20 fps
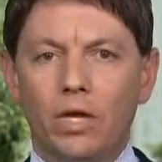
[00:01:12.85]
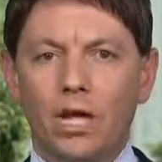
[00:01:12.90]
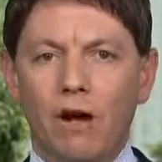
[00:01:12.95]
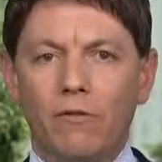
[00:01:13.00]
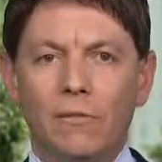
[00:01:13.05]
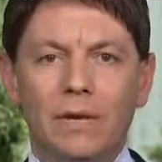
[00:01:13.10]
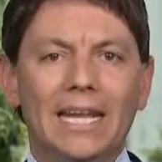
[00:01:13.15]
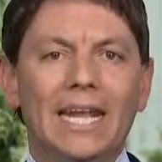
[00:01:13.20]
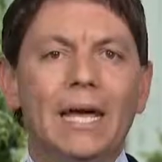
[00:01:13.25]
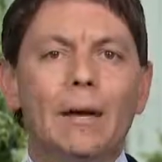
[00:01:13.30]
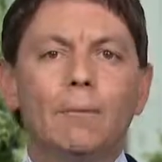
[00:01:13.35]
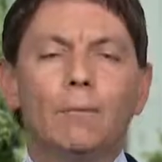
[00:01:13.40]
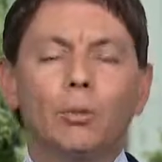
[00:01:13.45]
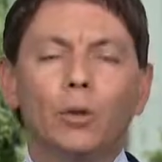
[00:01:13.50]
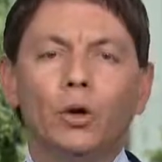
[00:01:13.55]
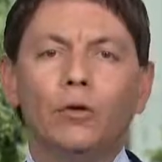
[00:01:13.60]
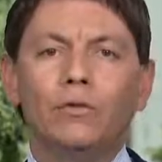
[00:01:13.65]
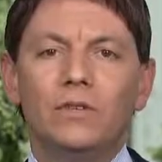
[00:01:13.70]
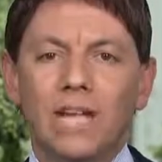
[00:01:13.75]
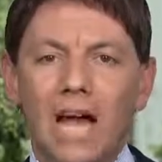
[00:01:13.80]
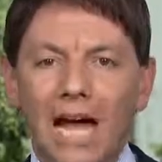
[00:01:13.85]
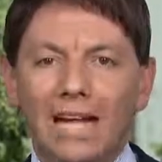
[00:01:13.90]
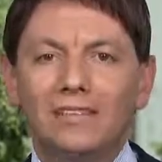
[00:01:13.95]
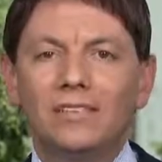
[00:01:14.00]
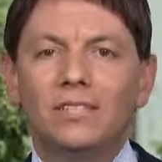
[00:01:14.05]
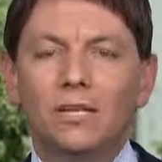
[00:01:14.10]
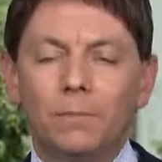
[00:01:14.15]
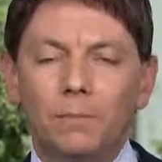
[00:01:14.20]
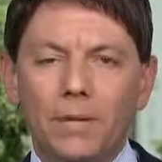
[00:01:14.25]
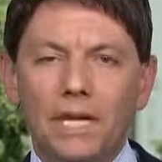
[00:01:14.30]
government proved not
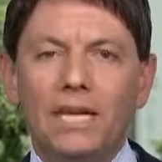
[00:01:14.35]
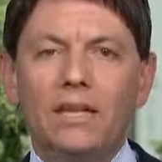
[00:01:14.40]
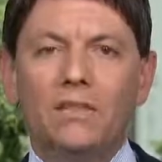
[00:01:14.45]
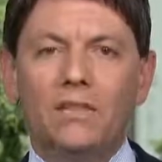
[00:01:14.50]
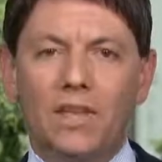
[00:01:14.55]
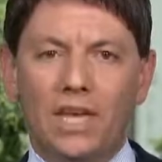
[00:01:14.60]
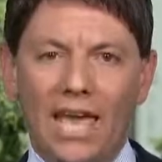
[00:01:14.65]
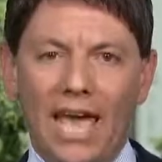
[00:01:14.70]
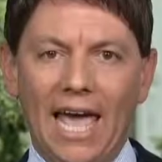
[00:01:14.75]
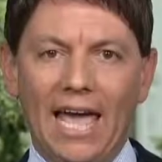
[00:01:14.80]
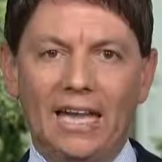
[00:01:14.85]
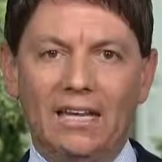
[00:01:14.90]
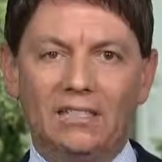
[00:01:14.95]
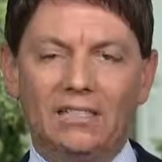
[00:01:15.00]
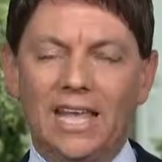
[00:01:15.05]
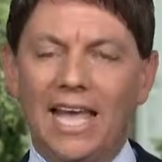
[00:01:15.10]
to be the case.